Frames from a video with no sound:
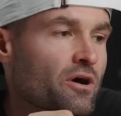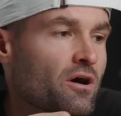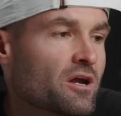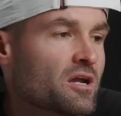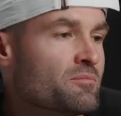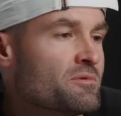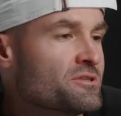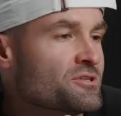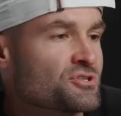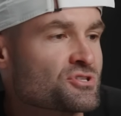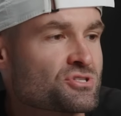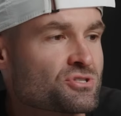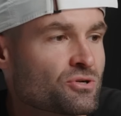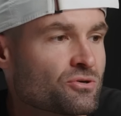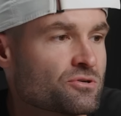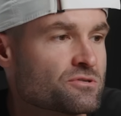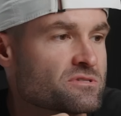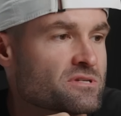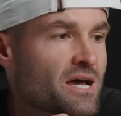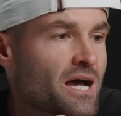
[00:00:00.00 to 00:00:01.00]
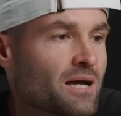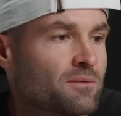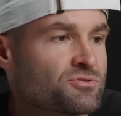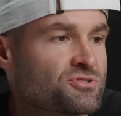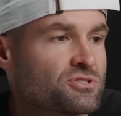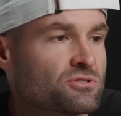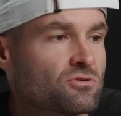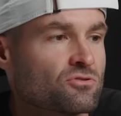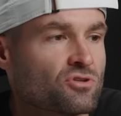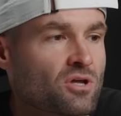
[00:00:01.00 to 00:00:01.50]
on, I'm in this third tab,
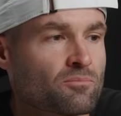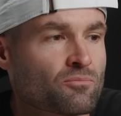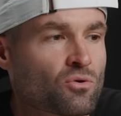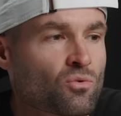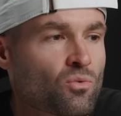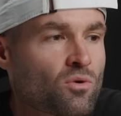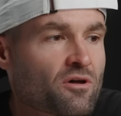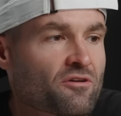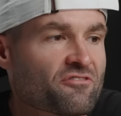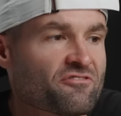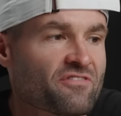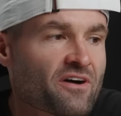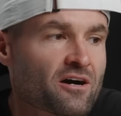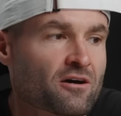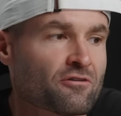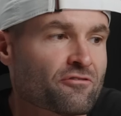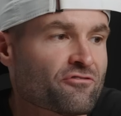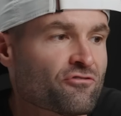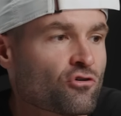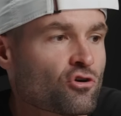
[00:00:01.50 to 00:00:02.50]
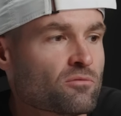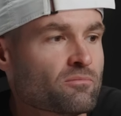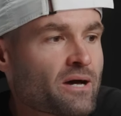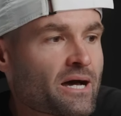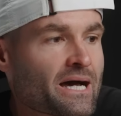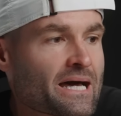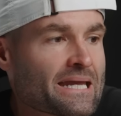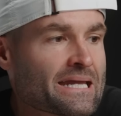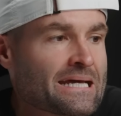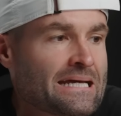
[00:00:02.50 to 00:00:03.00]
still number 1 file
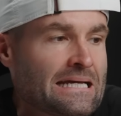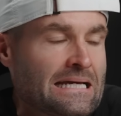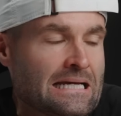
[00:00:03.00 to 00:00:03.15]
format.